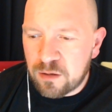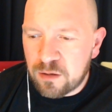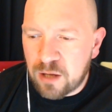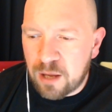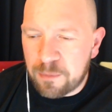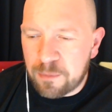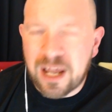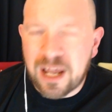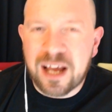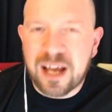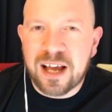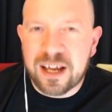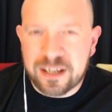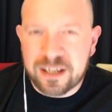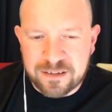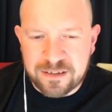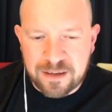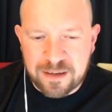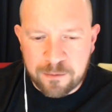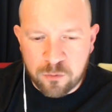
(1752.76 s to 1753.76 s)
I mean, I had a
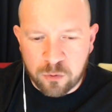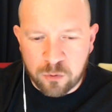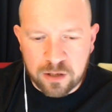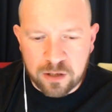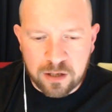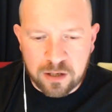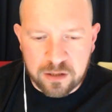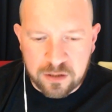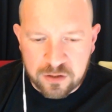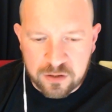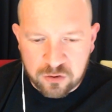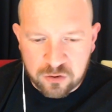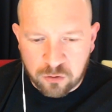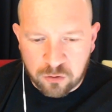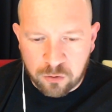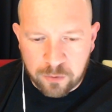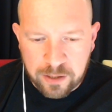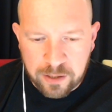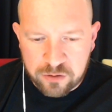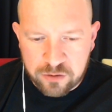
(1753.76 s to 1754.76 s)
demo at the
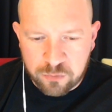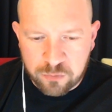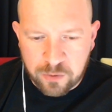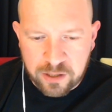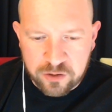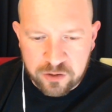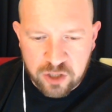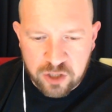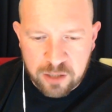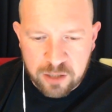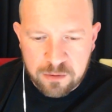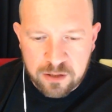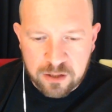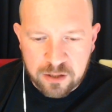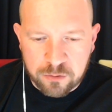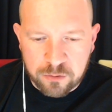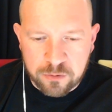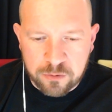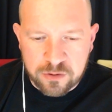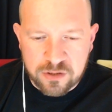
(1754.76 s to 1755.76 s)
store where Jamie
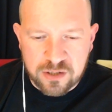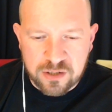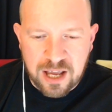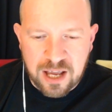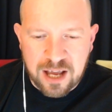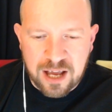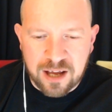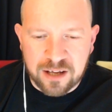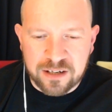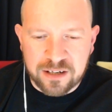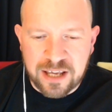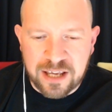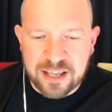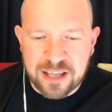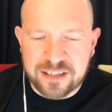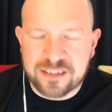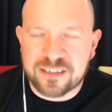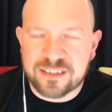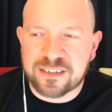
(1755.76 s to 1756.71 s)
goes, and it